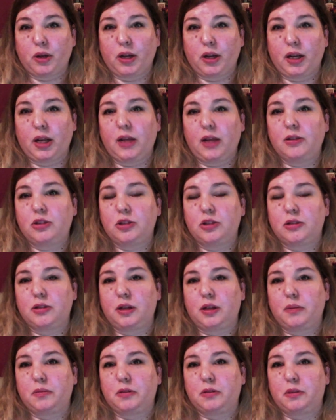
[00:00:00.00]
and he just
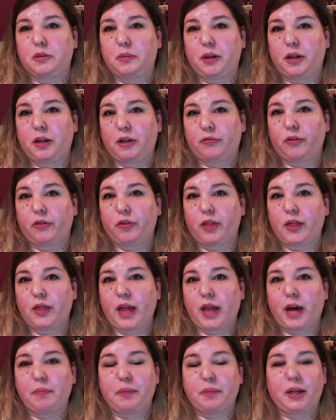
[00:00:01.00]
seems to be different than
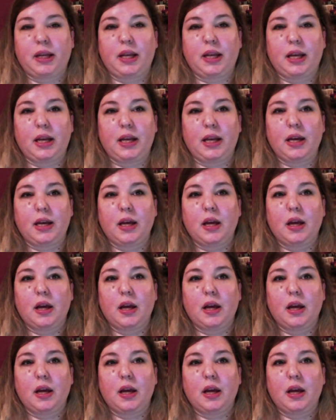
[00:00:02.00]
that, but he